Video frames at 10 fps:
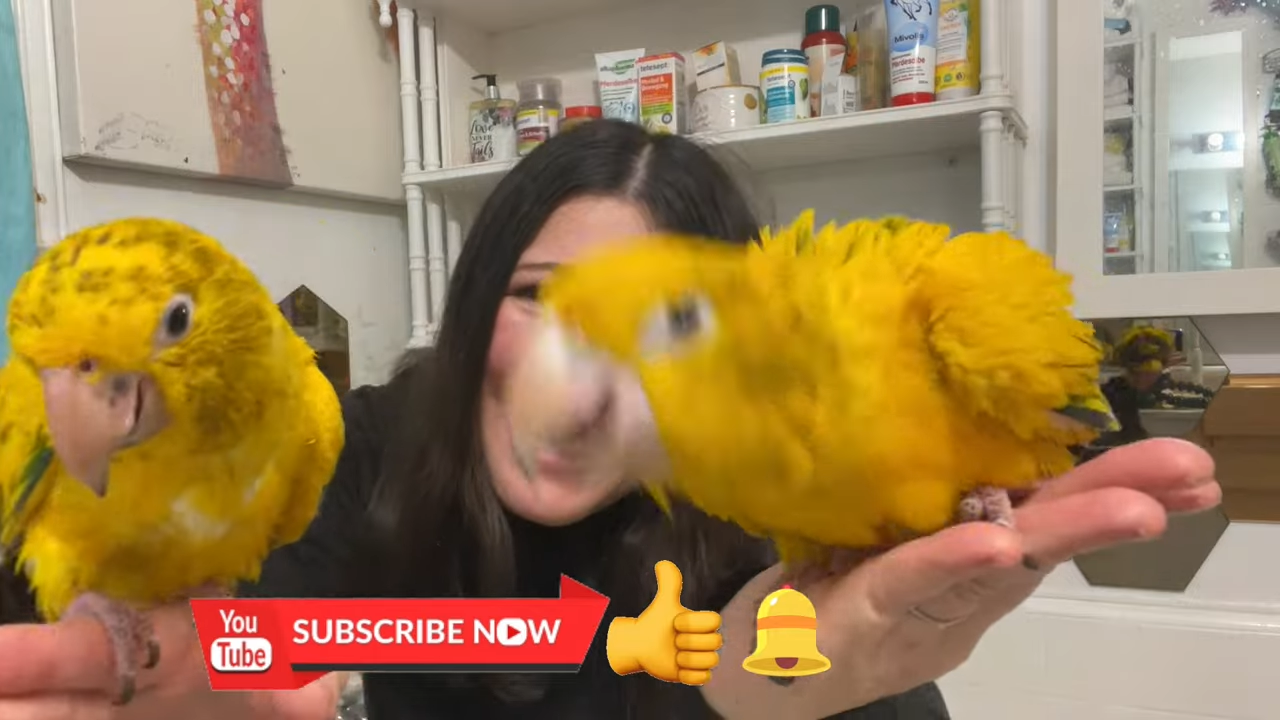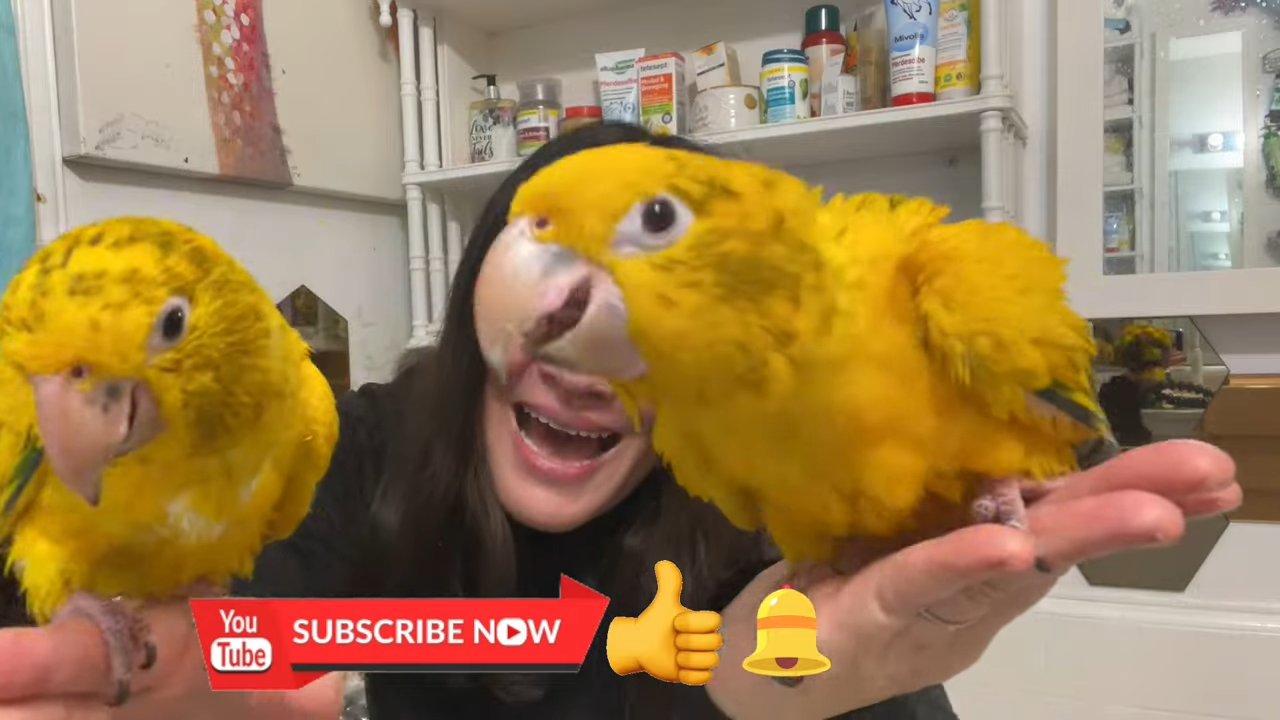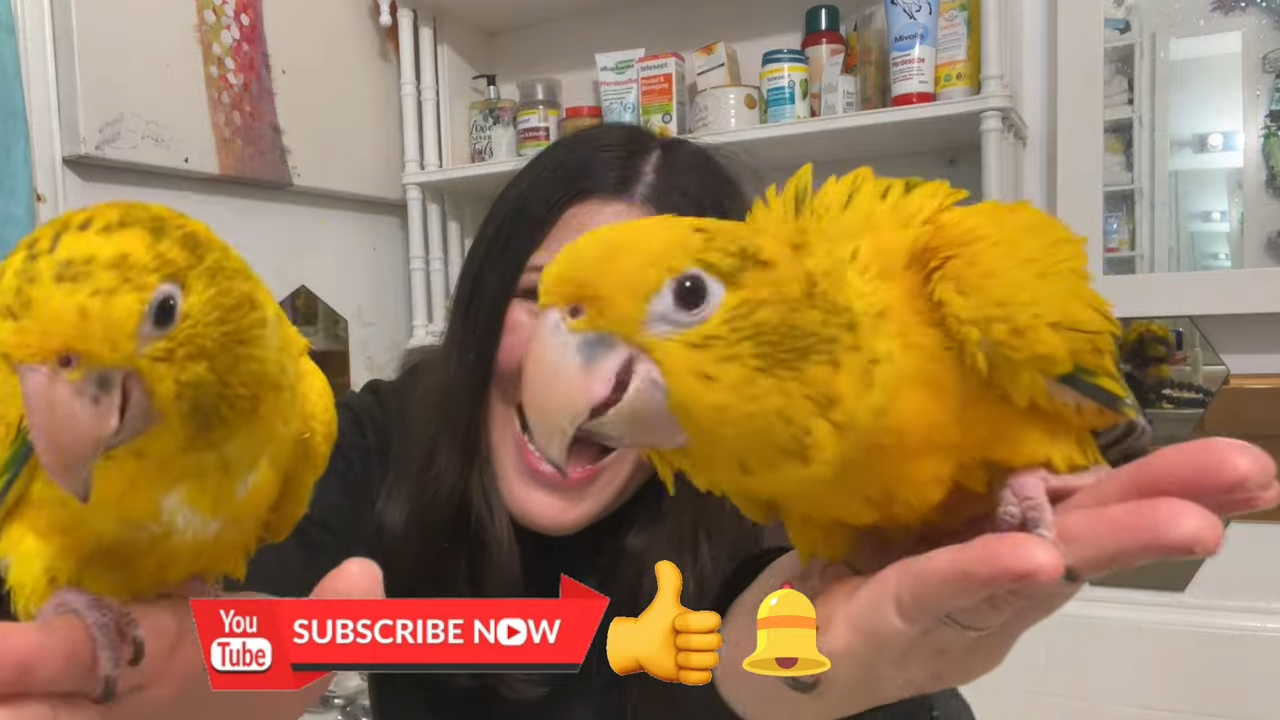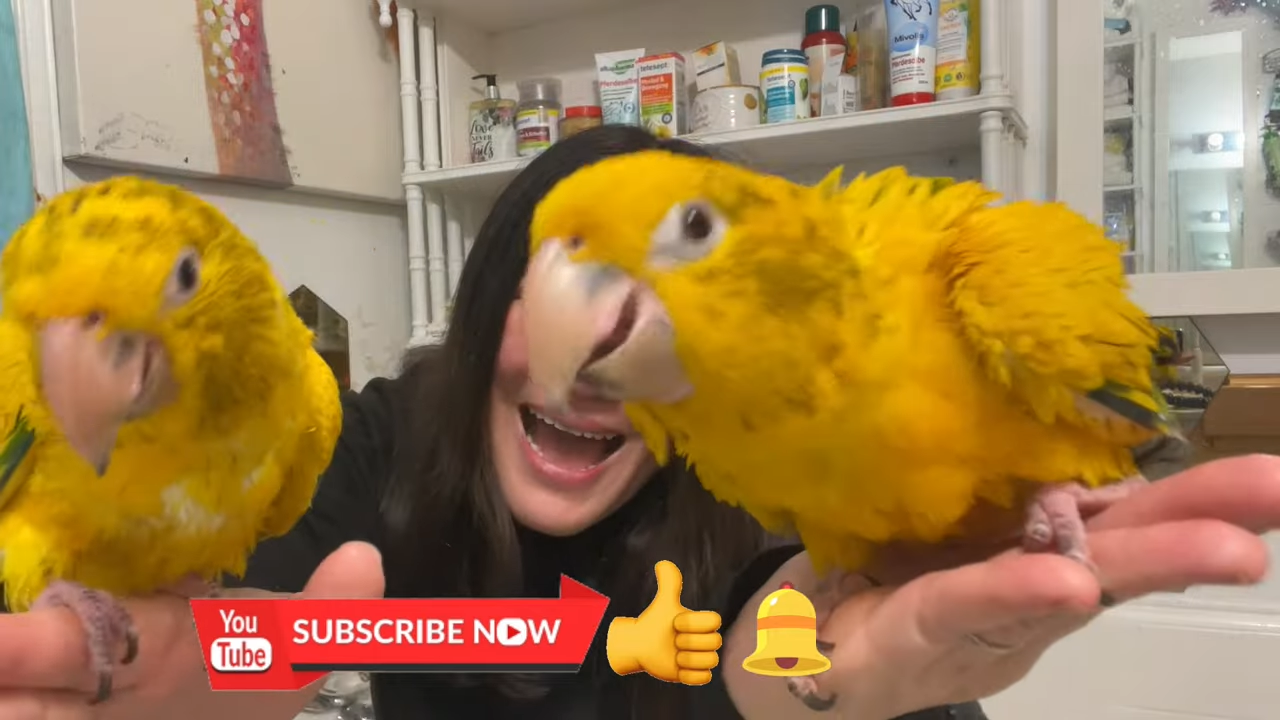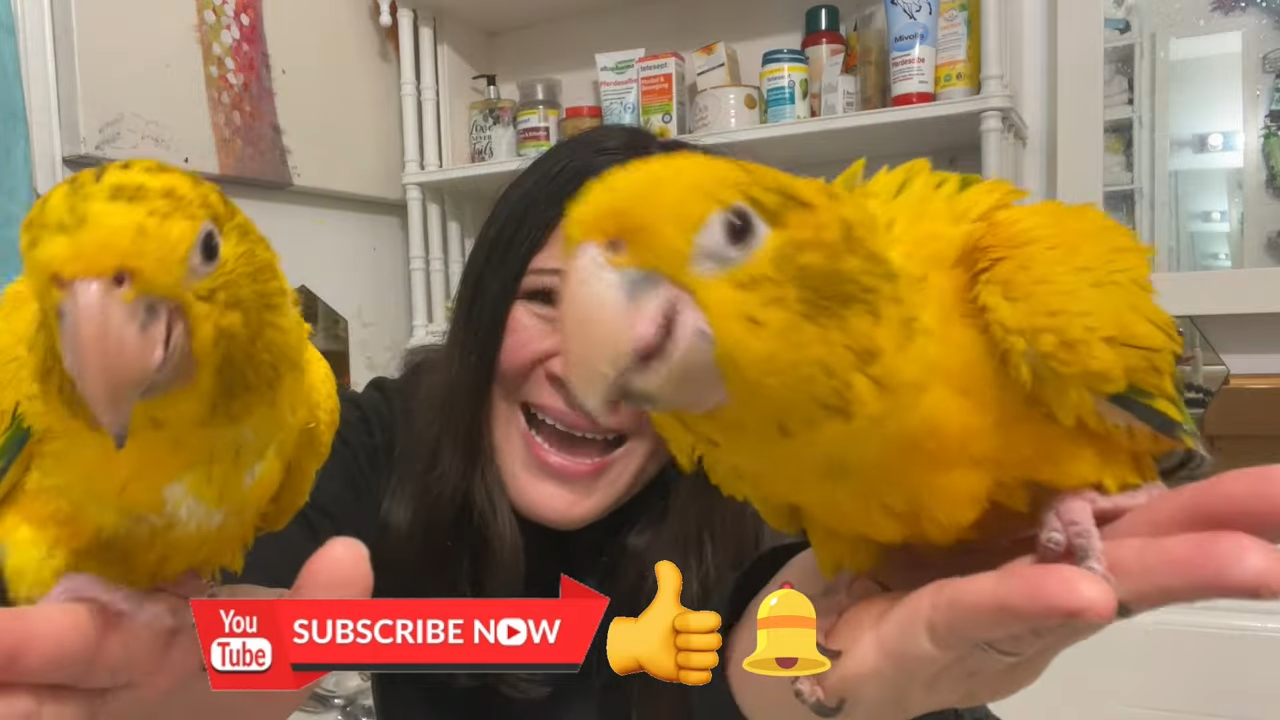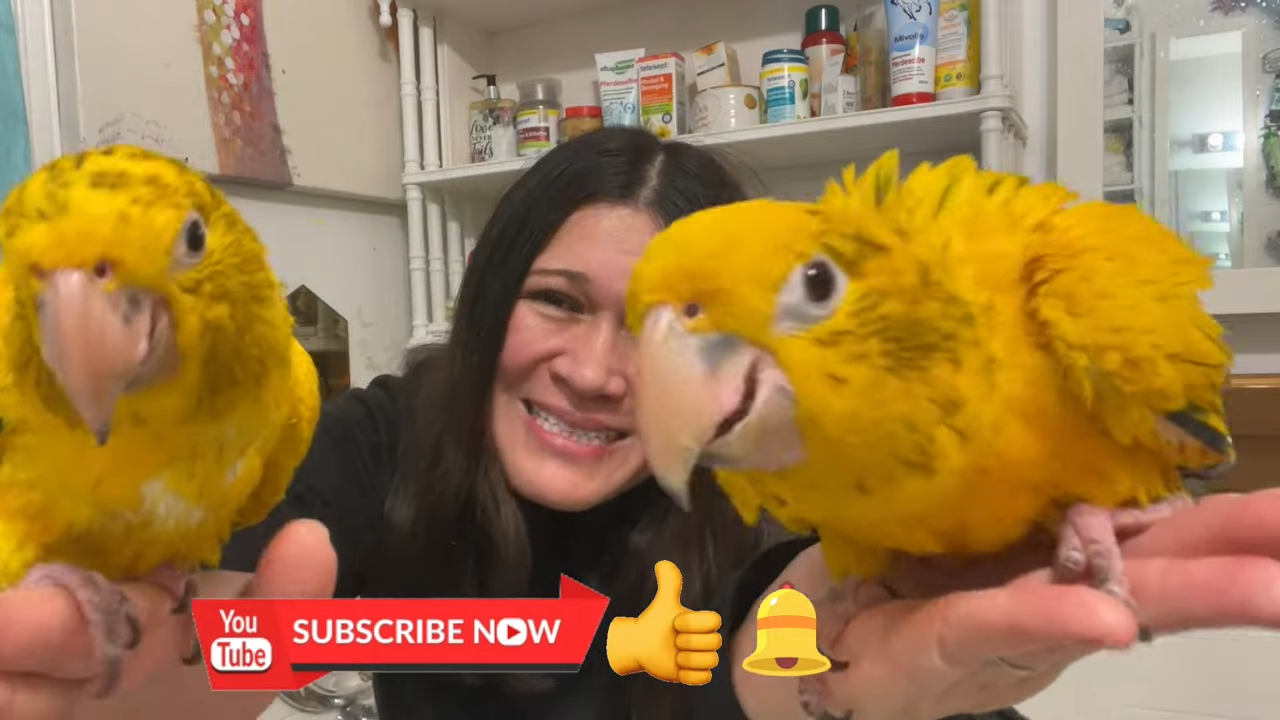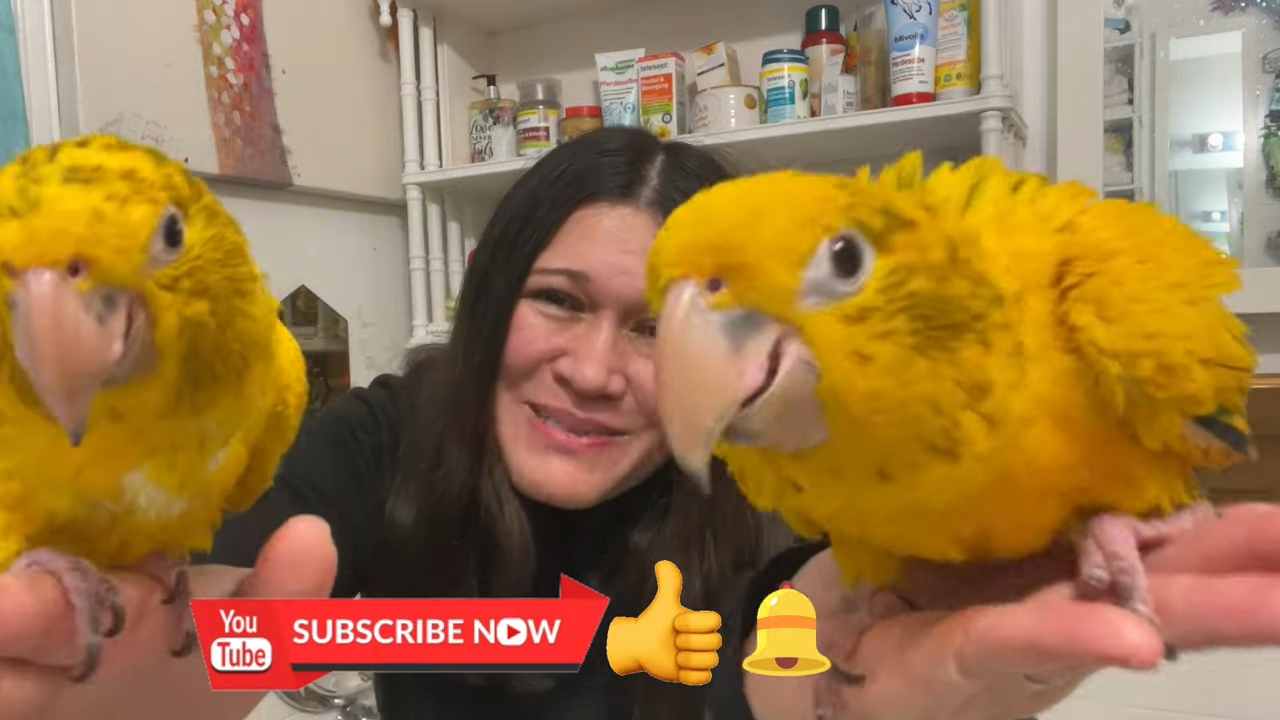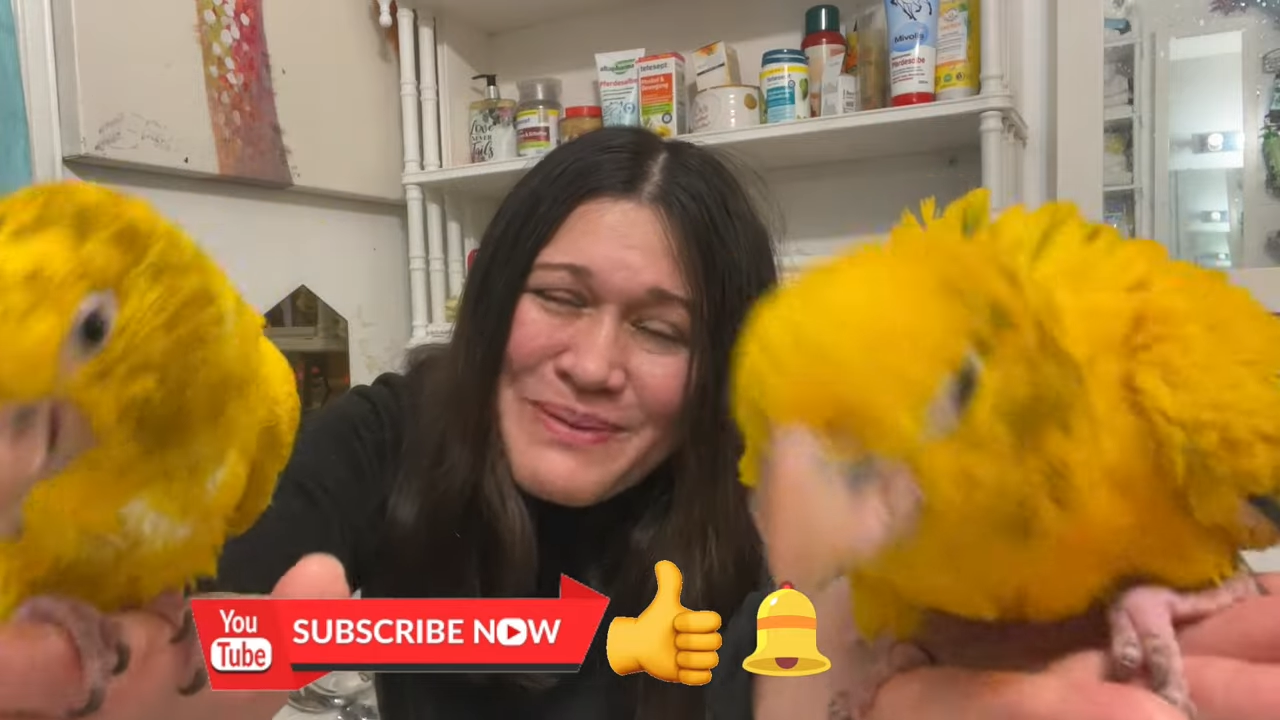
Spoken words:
guys.